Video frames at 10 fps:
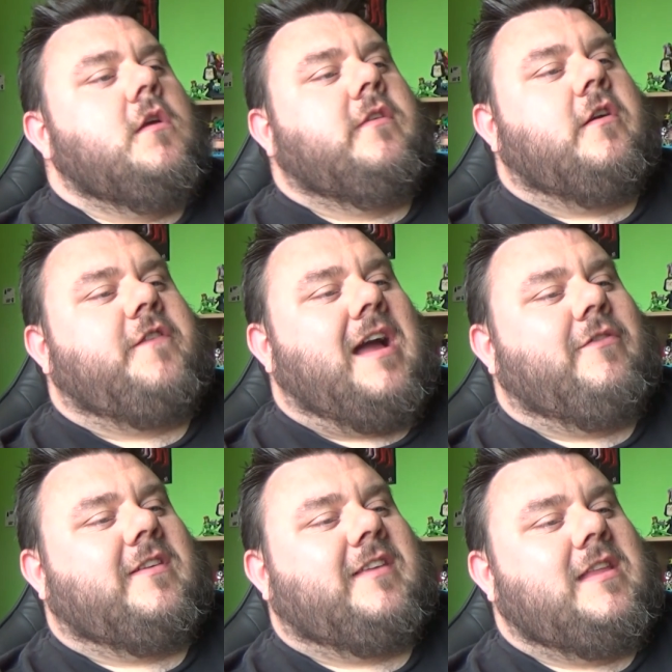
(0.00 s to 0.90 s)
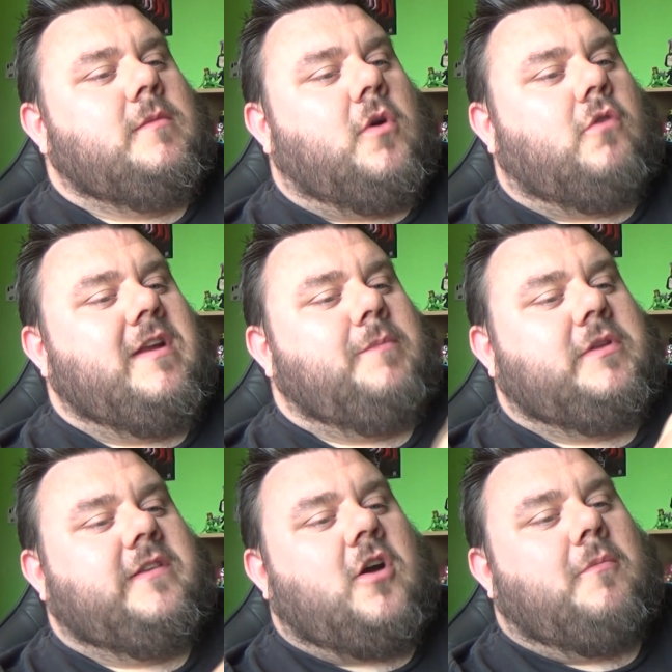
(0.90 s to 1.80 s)
So if you haven't seen them already,
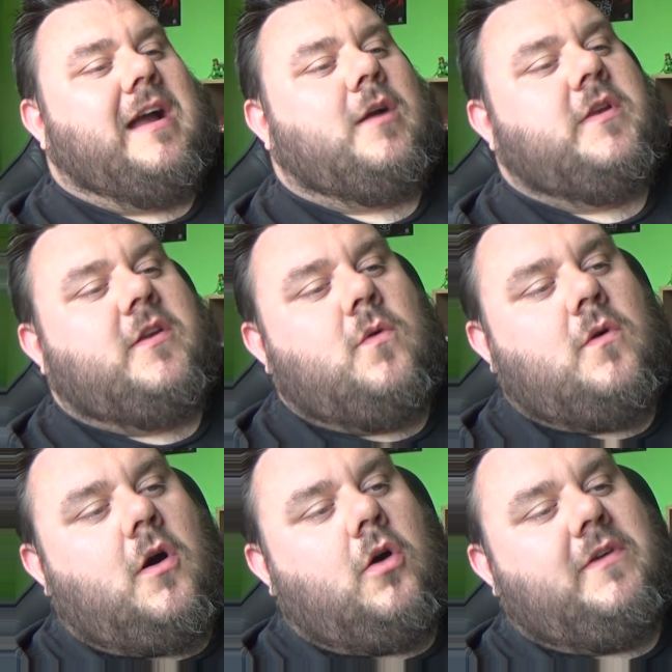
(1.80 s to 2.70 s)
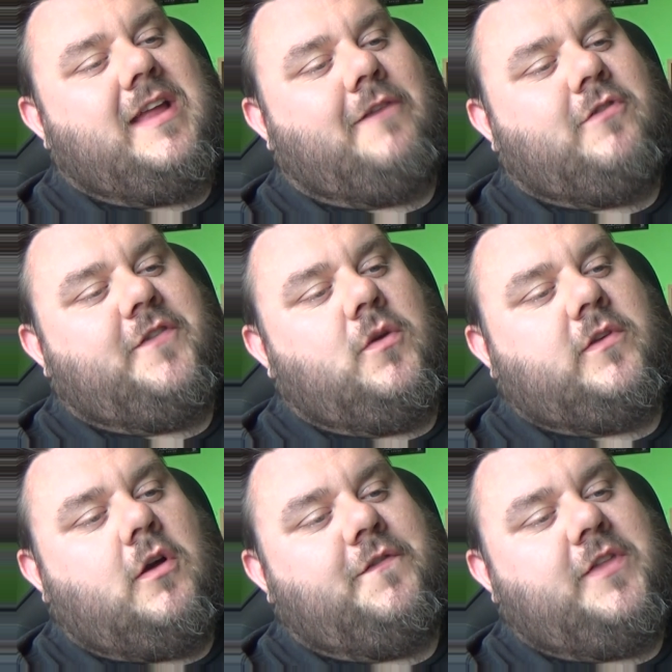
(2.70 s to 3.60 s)
please go back. We do already have
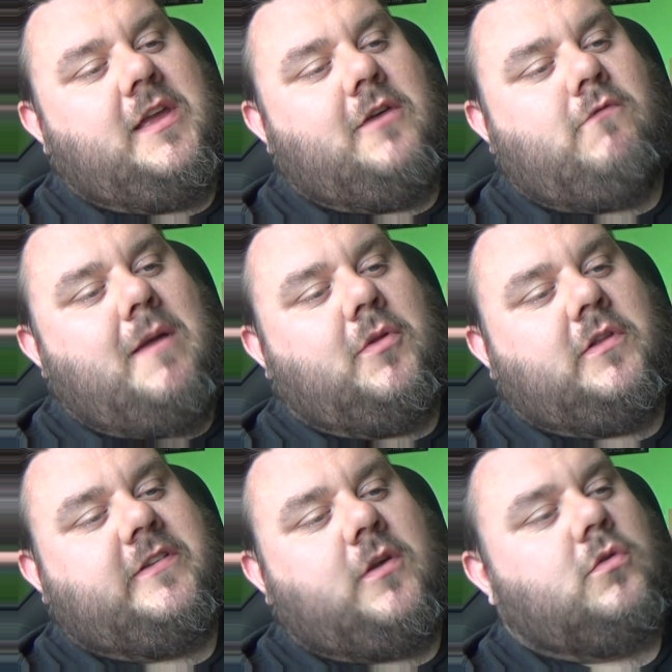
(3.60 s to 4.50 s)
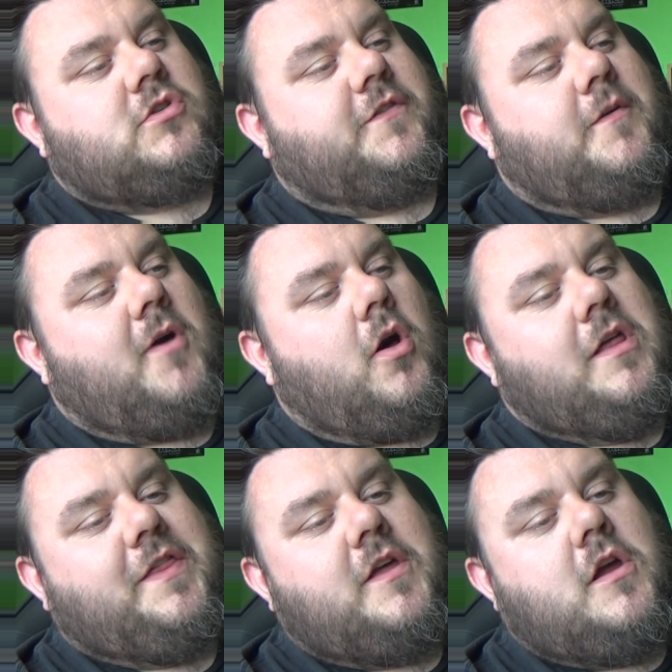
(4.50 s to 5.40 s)
reviews of the Rebel Soldier from
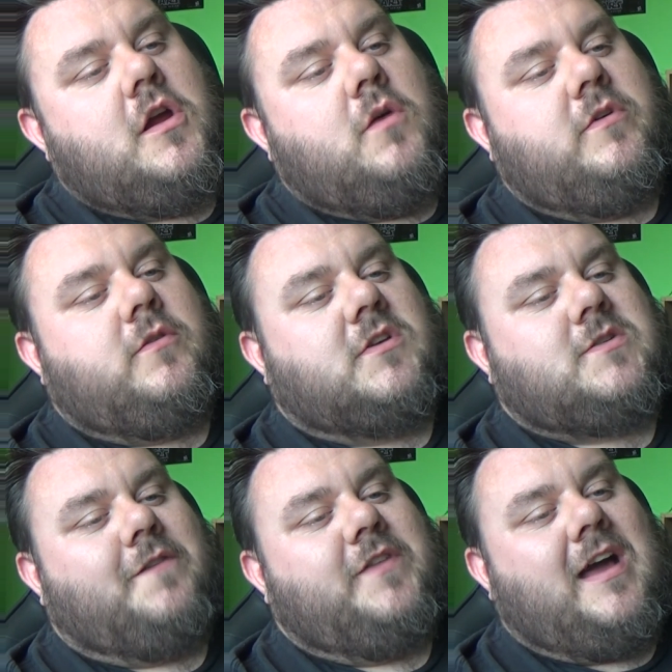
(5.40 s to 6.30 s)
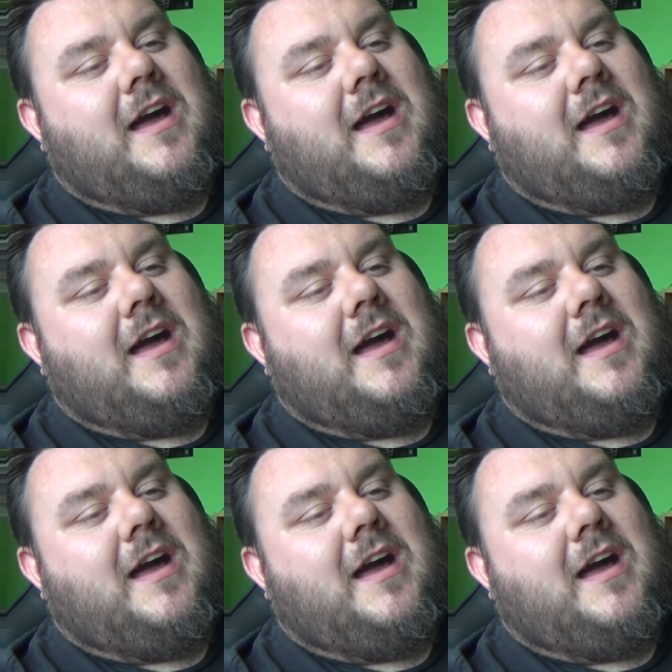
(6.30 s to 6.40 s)
Hoth. We do also have the